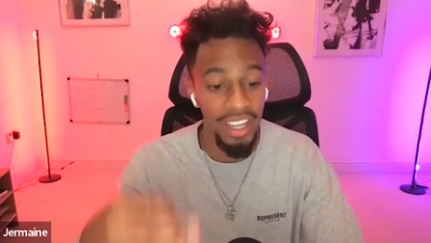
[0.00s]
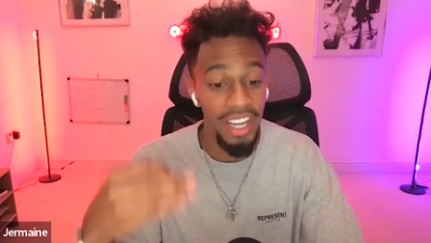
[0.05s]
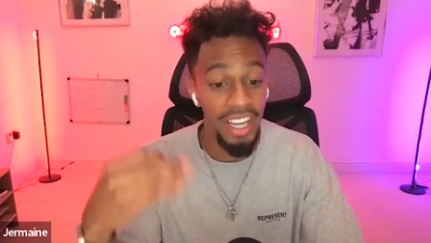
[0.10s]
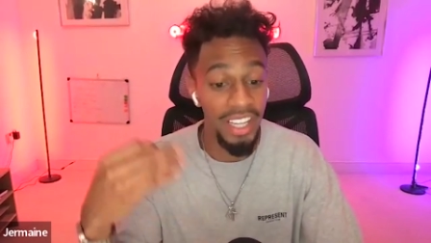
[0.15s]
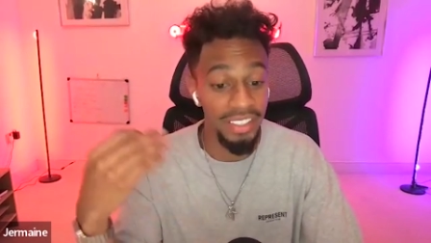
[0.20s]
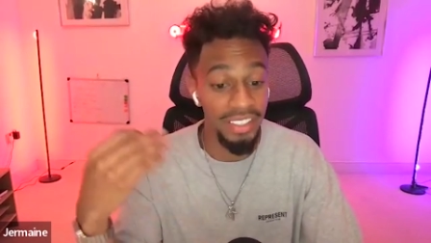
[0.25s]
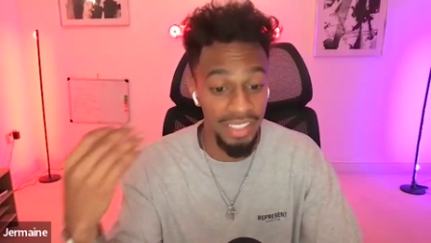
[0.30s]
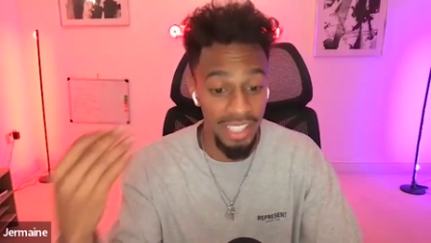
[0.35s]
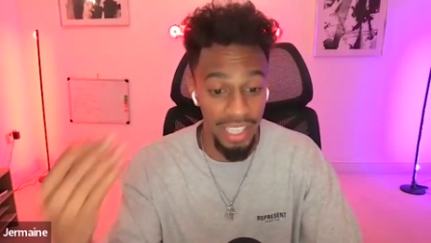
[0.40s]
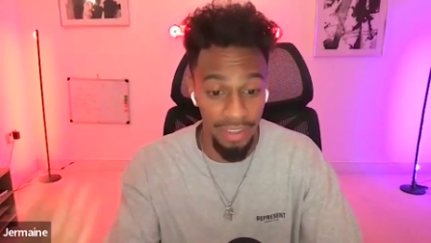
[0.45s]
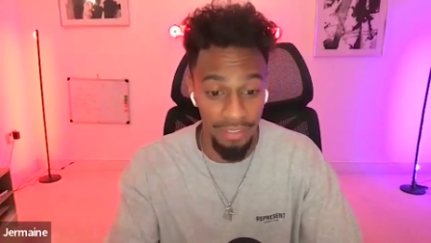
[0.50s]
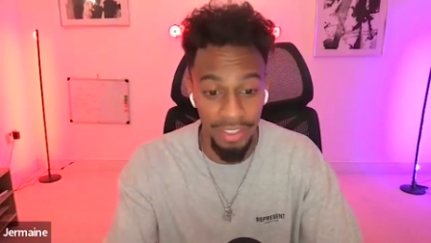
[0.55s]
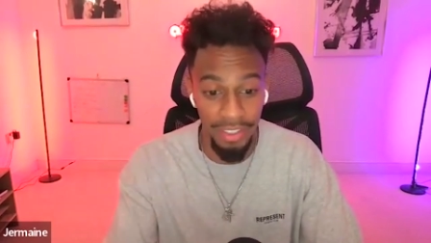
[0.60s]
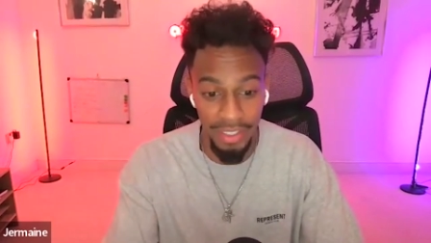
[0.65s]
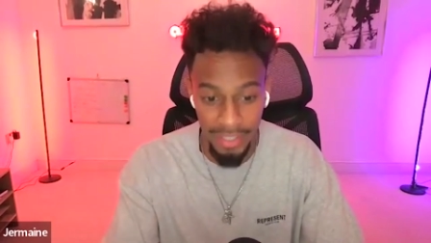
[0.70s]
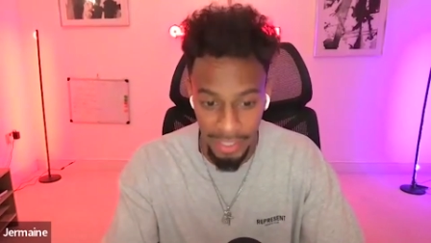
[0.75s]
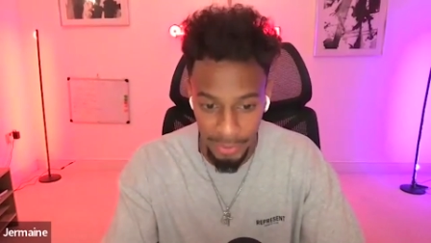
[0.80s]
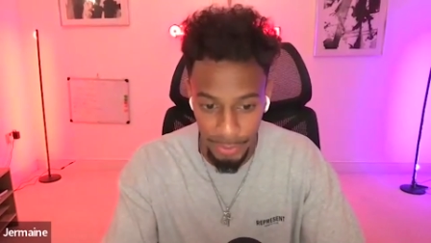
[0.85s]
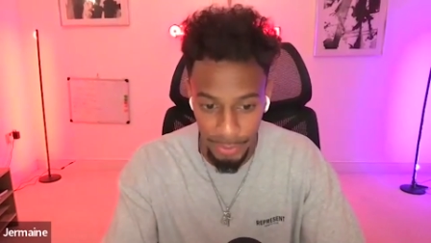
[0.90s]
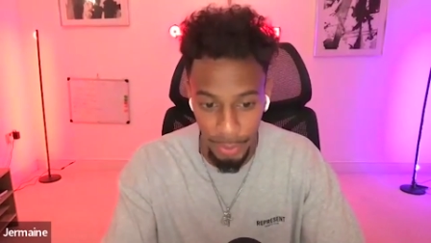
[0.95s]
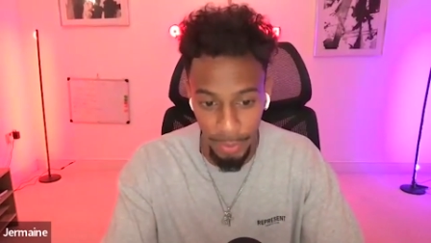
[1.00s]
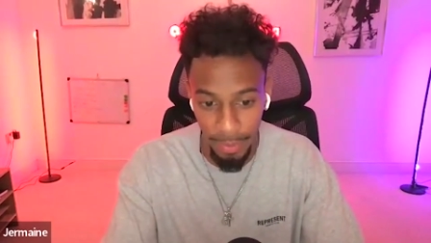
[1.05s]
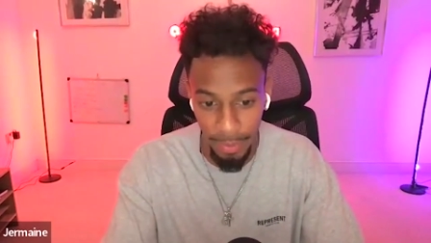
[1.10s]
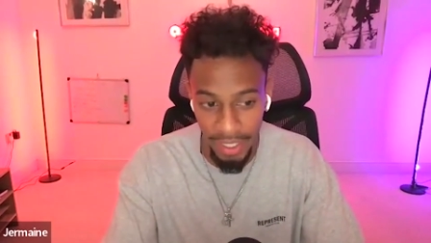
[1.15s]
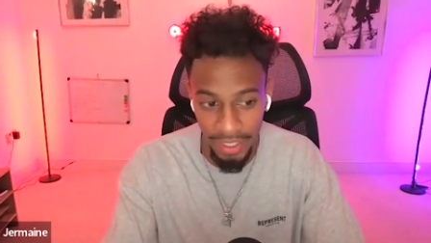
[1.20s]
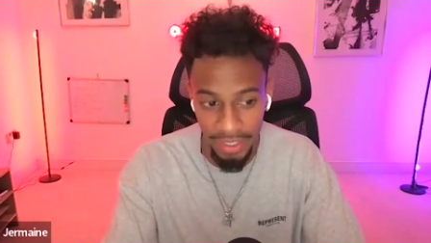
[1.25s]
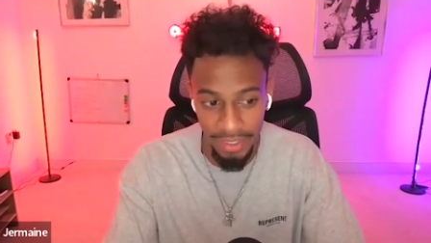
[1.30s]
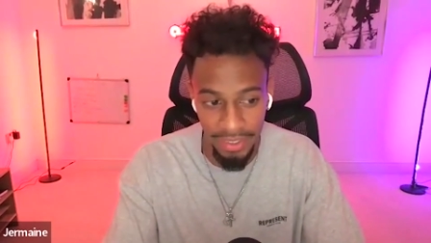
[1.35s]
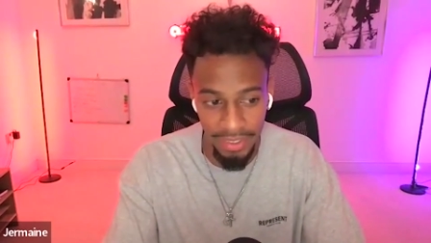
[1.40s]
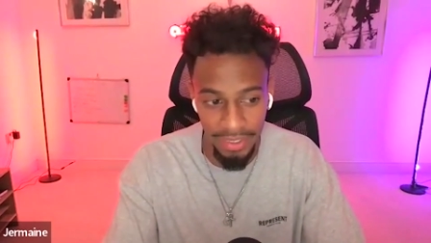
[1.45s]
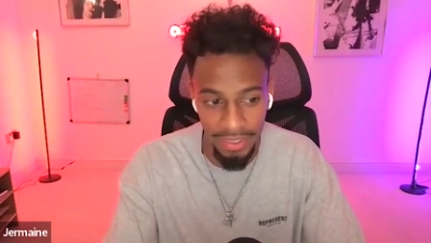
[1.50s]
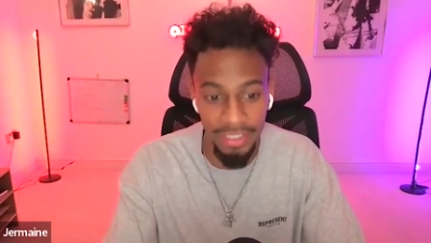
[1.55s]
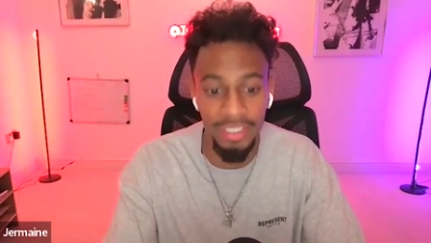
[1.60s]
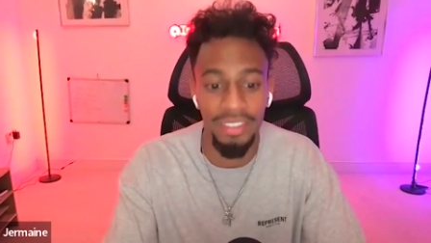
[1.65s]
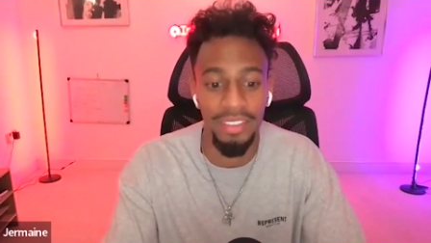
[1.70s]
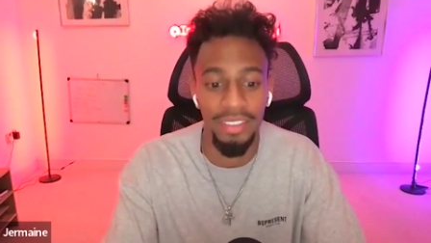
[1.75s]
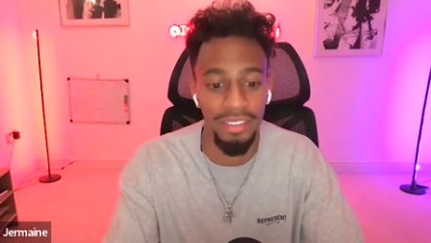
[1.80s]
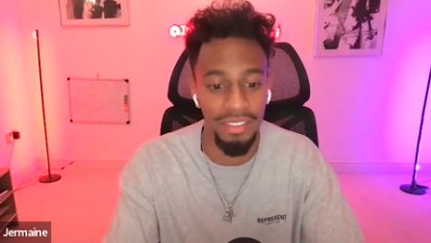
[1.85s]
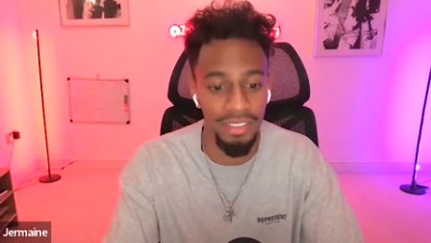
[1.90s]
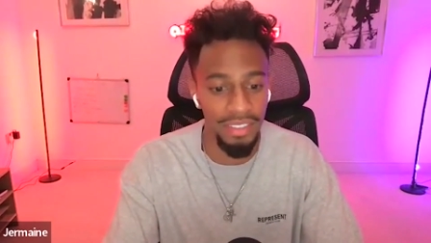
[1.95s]
It's heavily TikTok based.
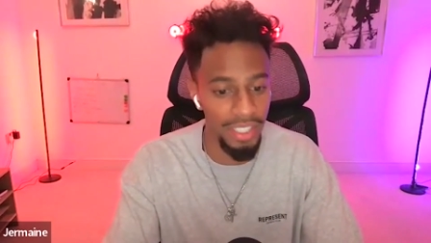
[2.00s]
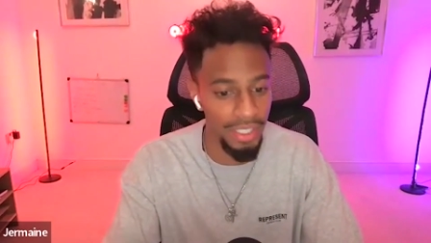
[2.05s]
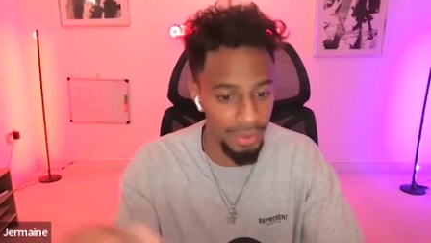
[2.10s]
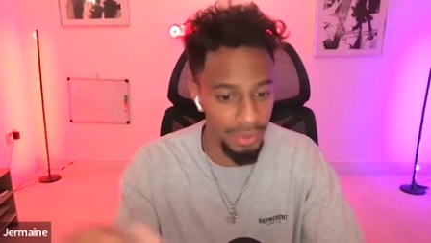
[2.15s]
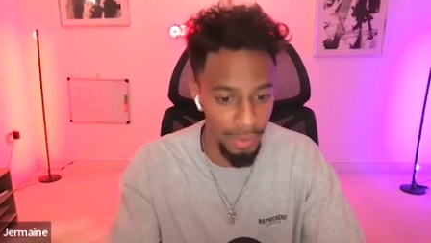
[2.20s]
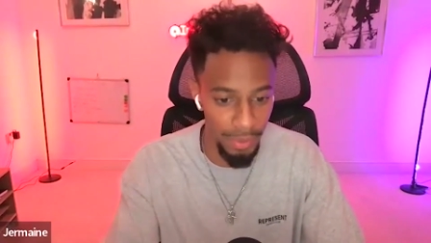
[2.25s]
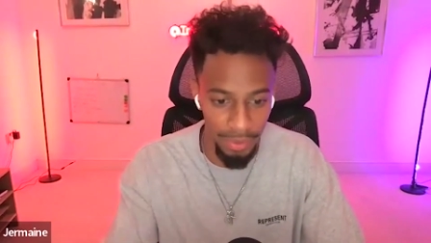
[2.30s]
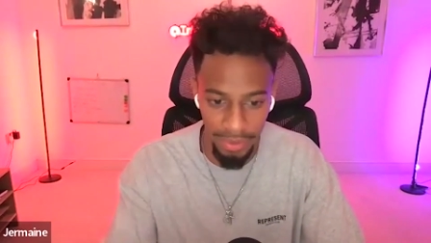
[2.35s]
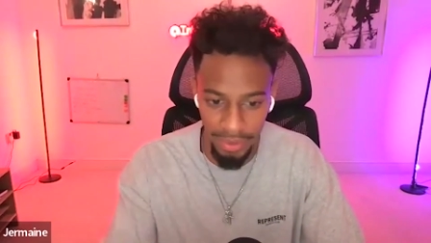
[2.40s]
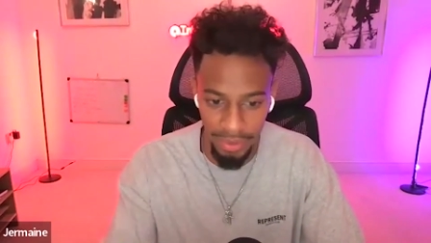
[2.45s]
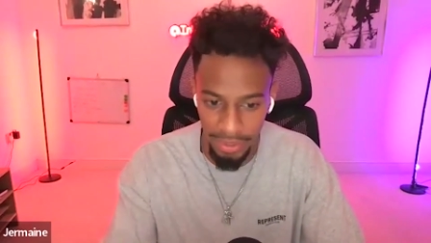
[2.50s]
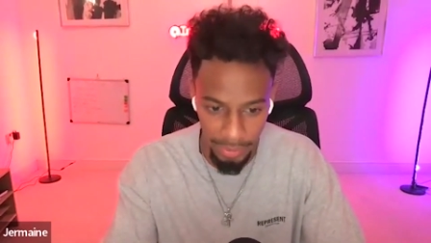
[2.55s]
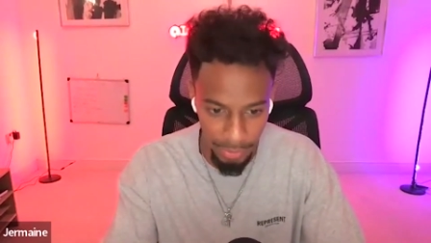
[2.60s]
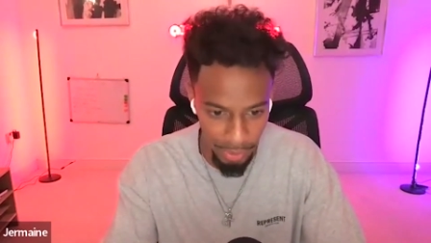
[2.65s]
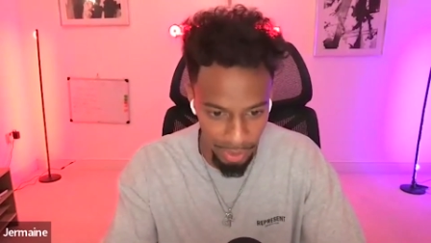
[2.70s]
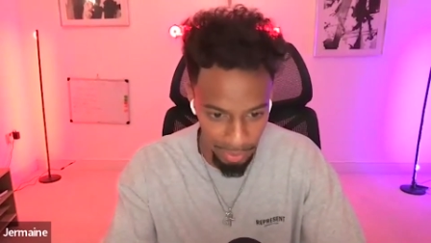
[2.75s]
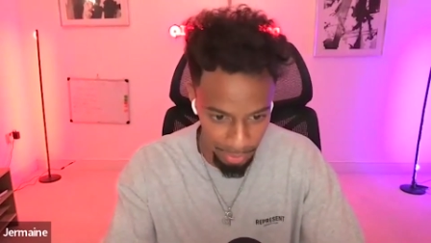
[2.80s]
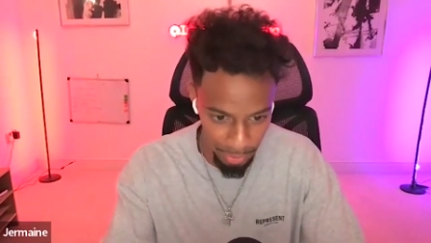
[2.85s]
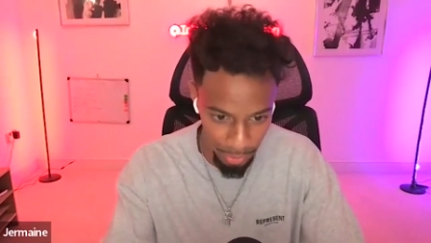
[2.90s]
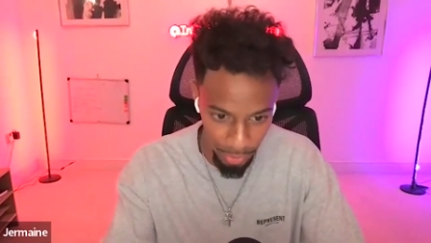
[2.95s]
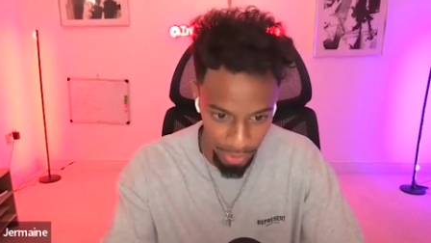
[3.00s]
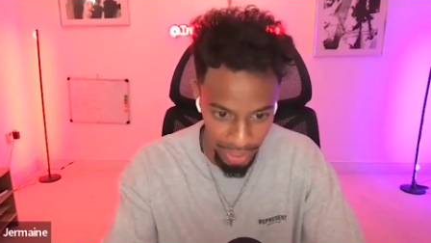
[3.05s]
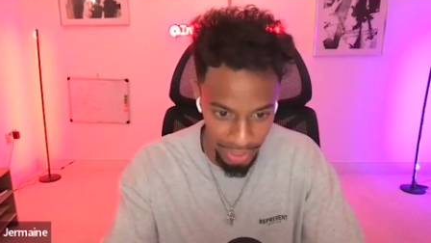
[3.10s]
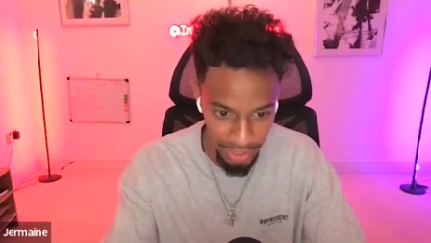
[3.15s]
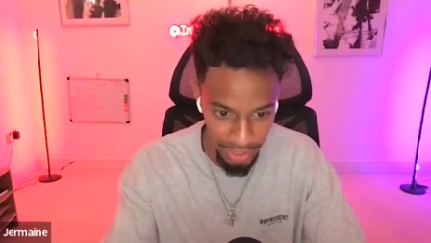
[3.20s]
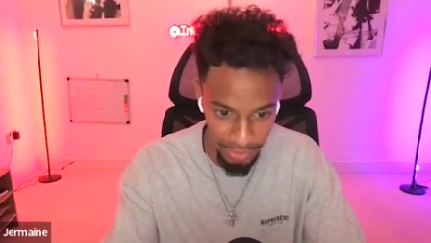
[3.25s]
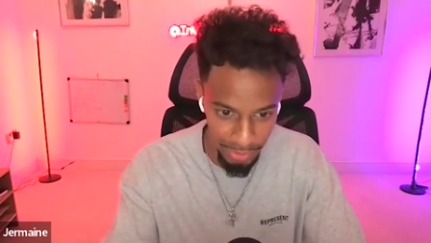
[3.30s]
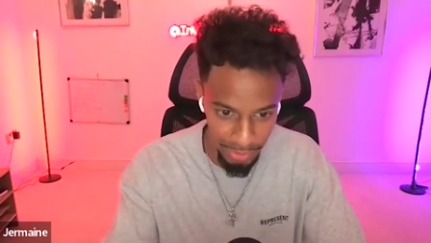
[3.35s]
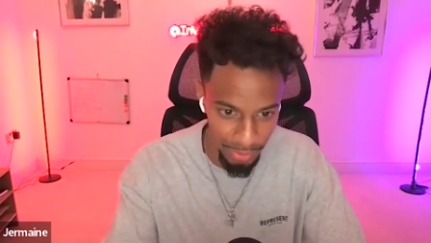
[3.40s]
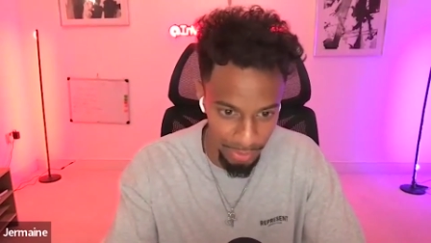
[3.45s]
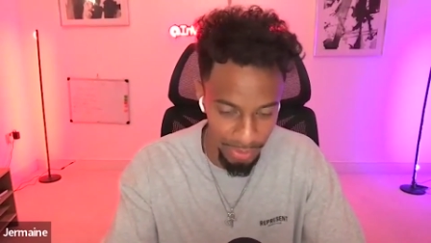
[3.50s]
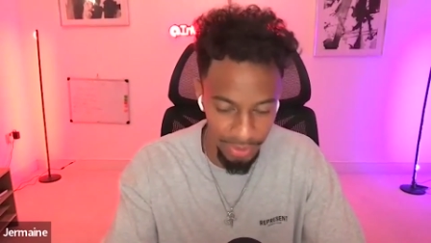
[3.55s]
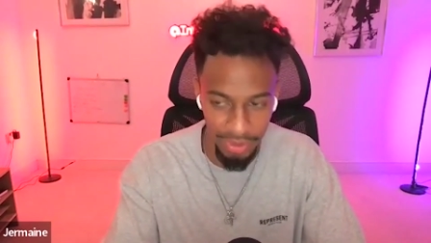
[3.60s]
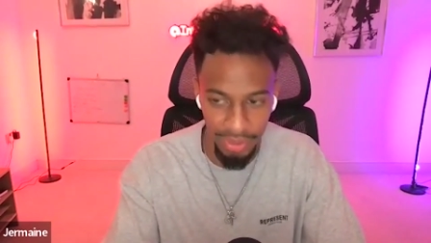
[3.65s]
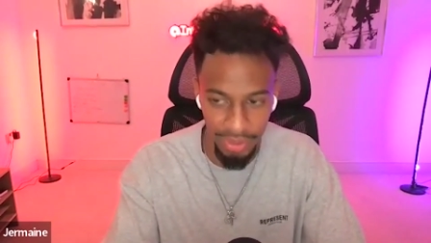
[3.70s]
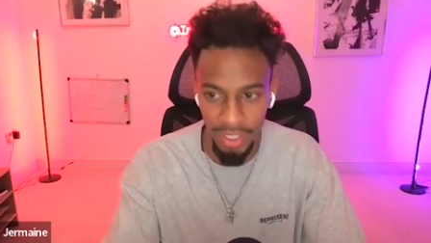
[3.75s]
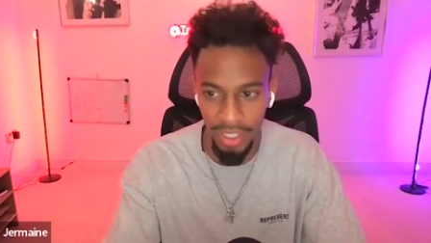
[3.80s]
TikTok, incredible organic source.